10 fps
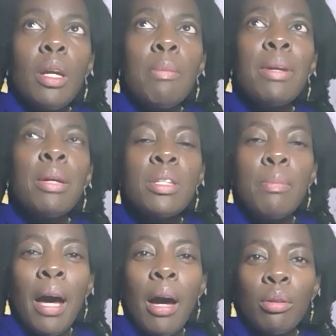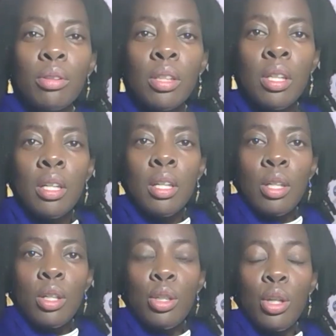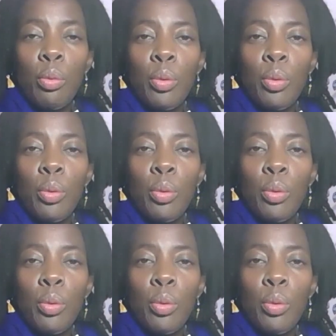but it was about, you know,